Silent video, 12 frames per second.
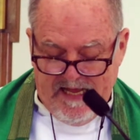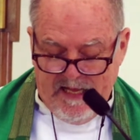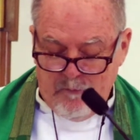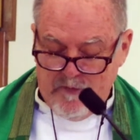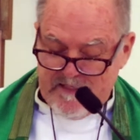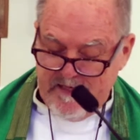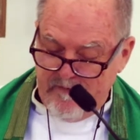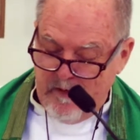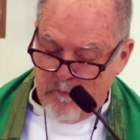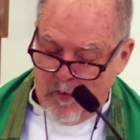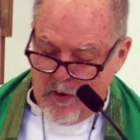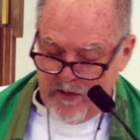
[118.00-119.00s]
It was
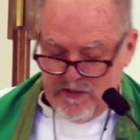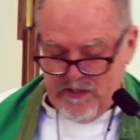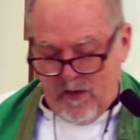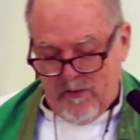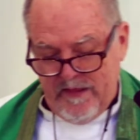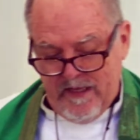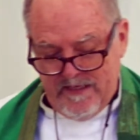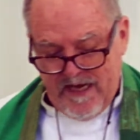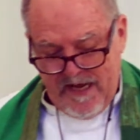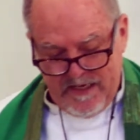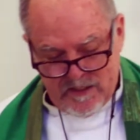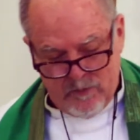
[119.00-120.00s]
even more so in the
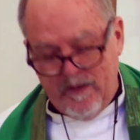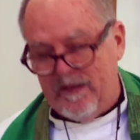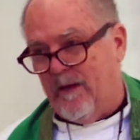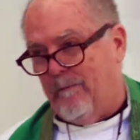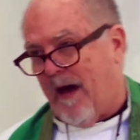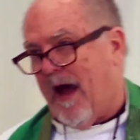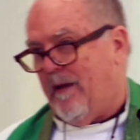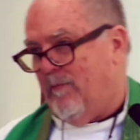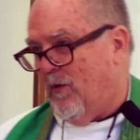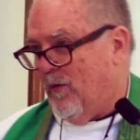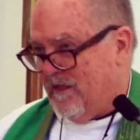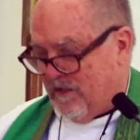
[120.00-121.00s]
days when the
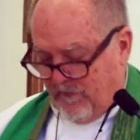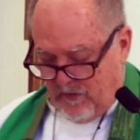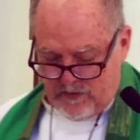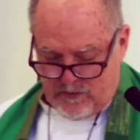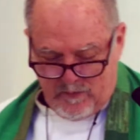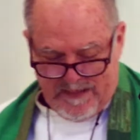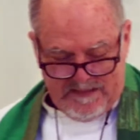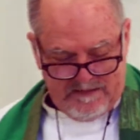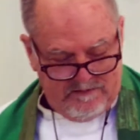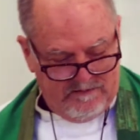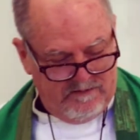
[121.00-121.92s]
Bible was first written.